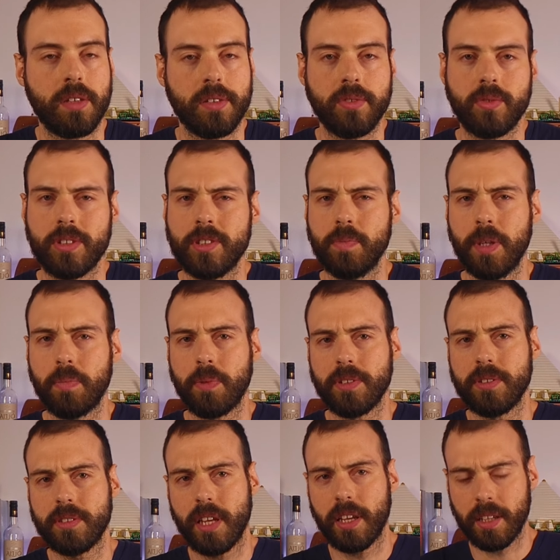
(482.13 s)
Don't trust people
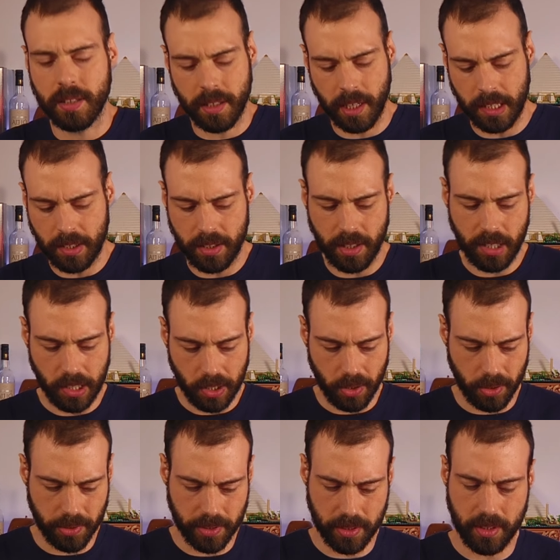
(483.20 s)
saying that the
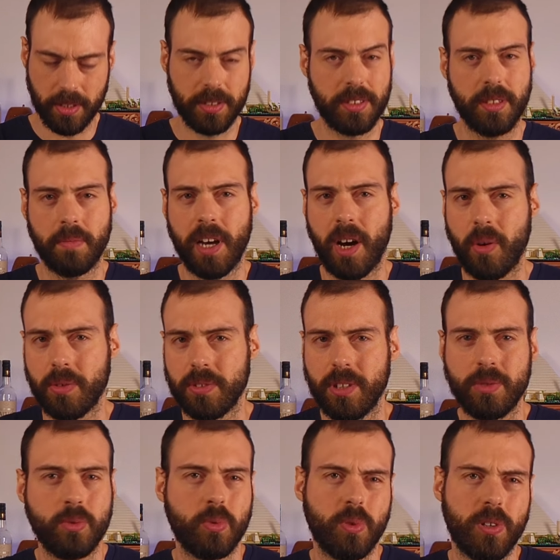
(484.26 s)
heroes here somehow
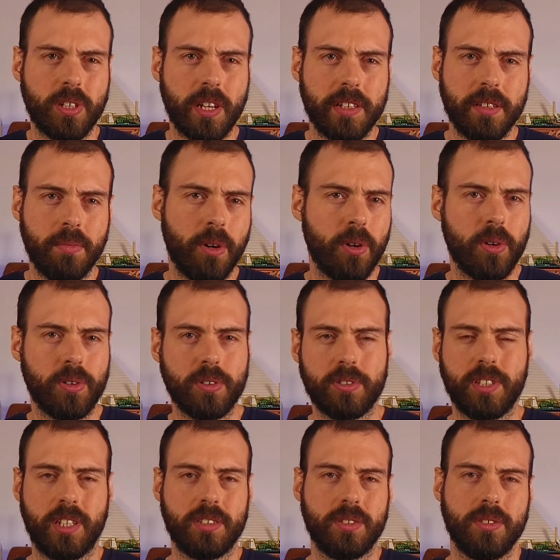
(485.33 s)
don't work anymore, or
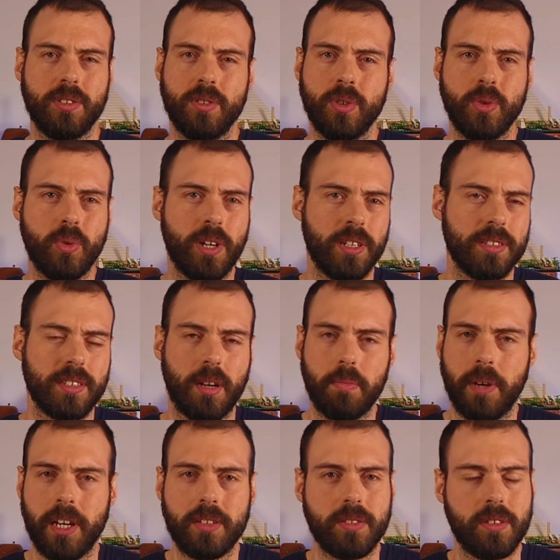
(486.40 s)
that the new ones are
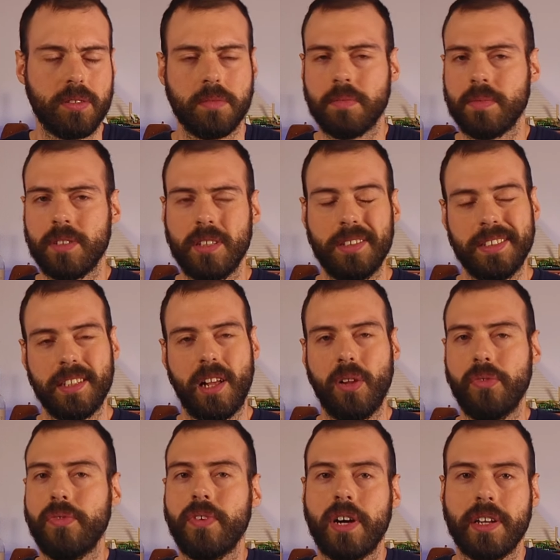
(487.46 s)
better. It's all
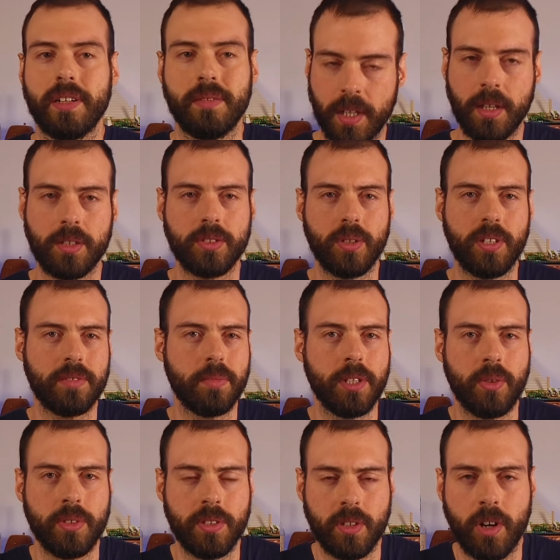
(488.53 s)
fine. So let me know
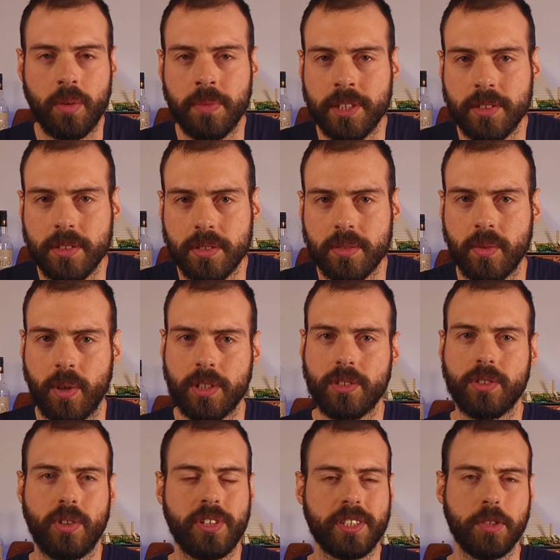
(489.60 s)
in the comments, what's
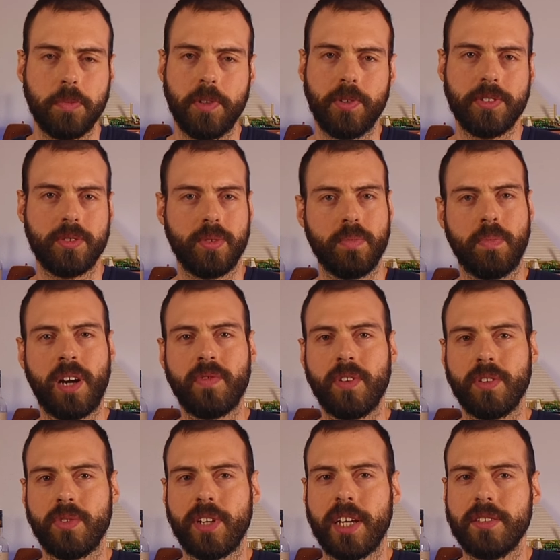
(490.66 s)
your experience with Marvel
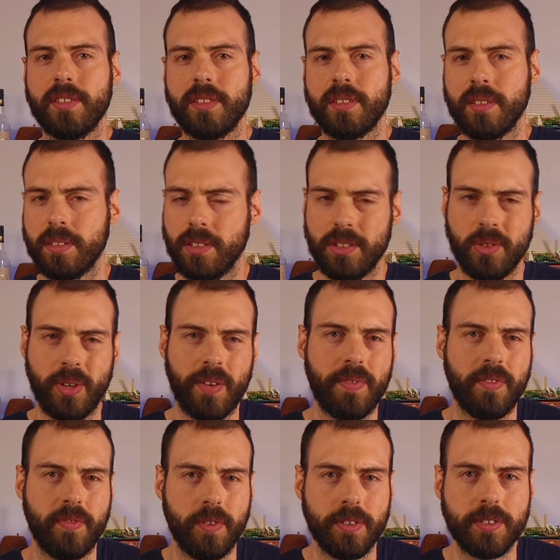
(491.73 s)
United? Did you have a
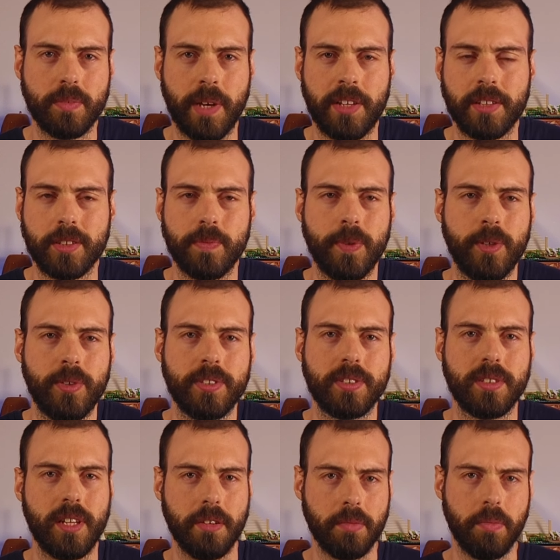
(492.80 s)
first bad experience
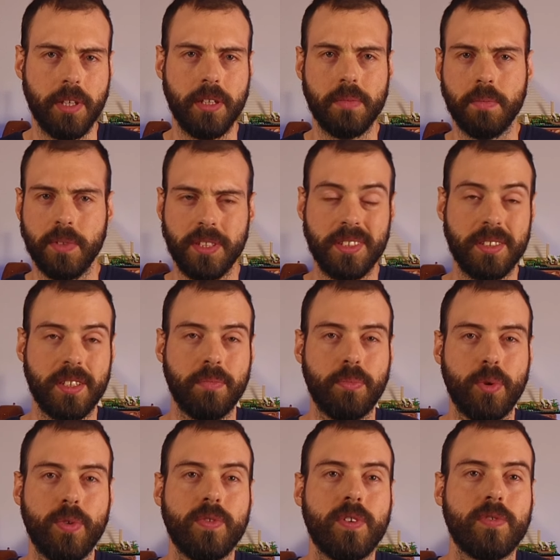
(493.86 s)
like me? Did it
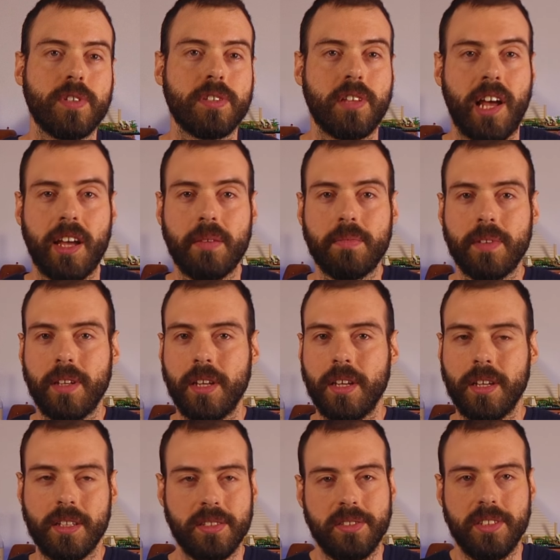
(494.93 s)
improve over time?
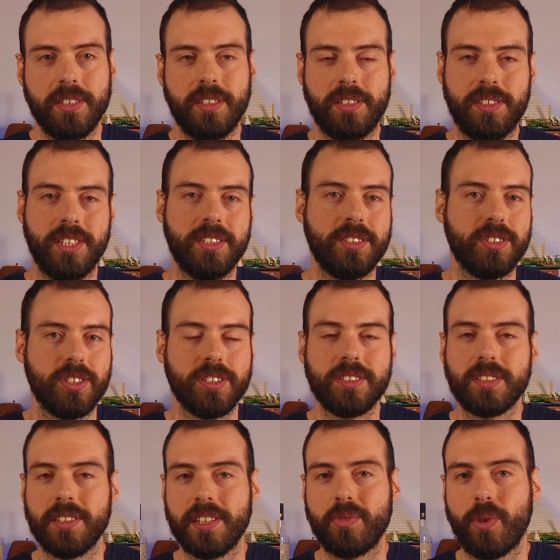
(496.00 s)
Did this just
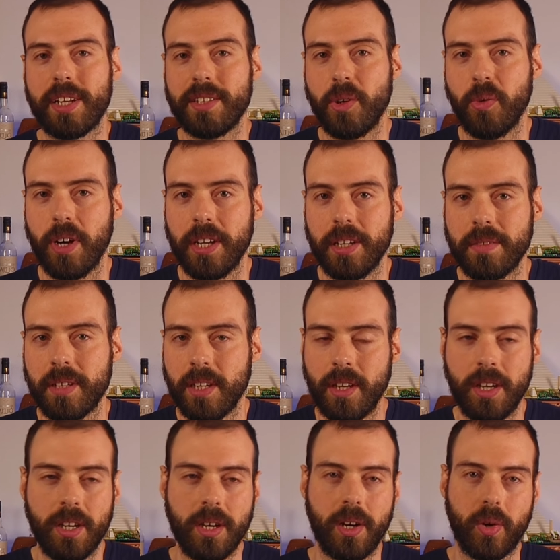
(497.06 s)
click right away?
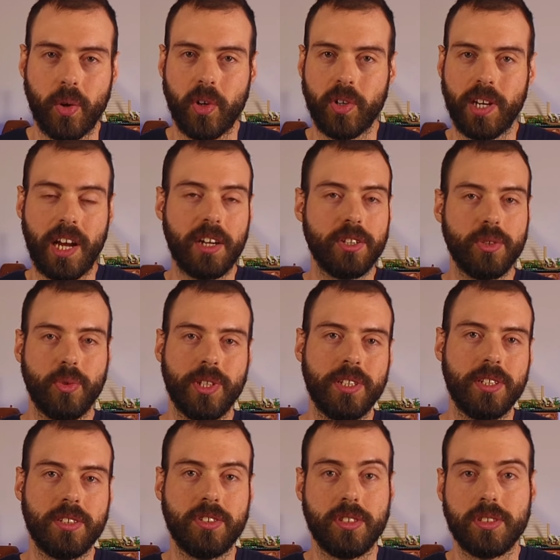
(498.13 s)
Or are you in
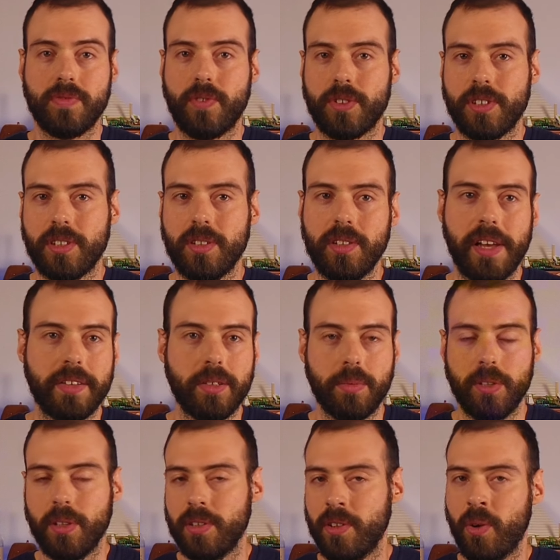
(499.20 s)
it just for the
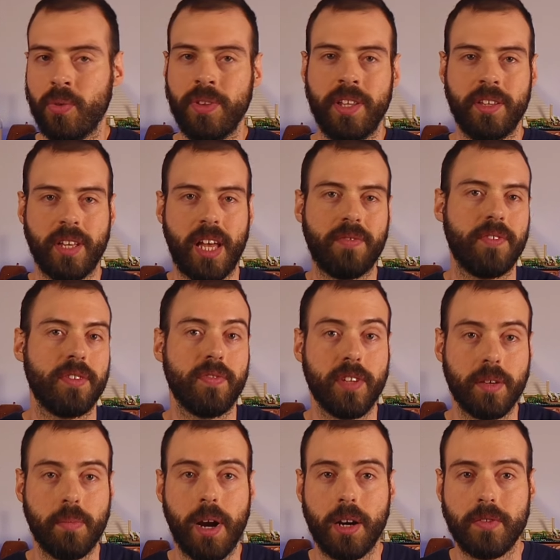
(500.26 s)
collectible and owning
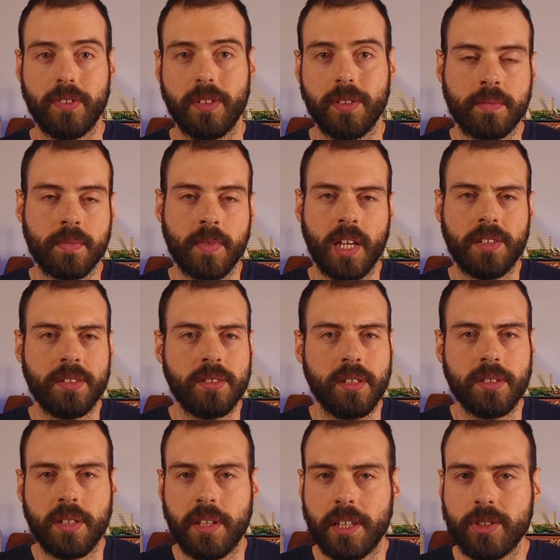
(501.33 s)
everything Marvel? And until
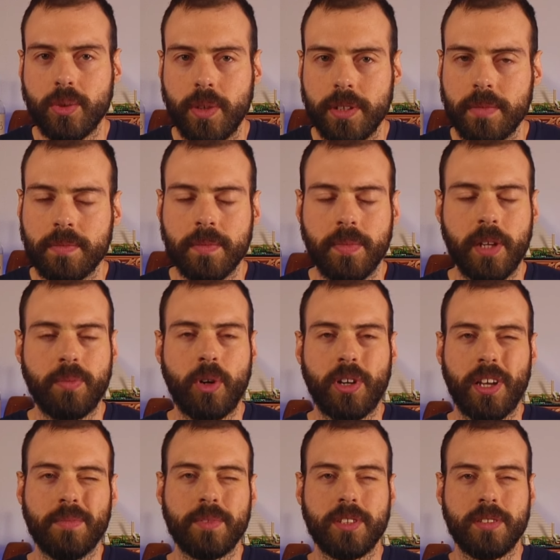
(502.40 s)
the next one, play more
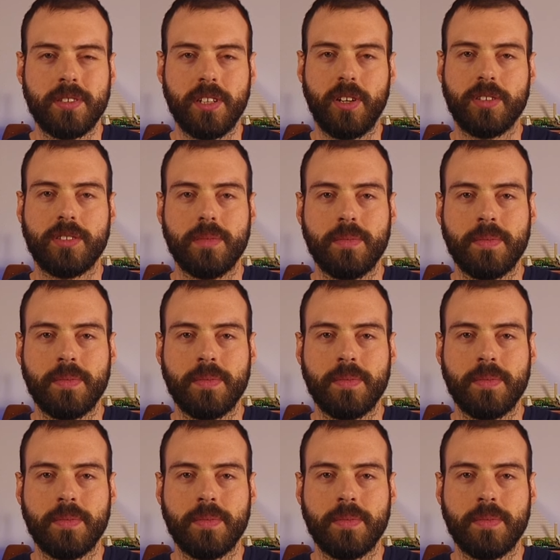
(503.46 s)
games and stay awesome.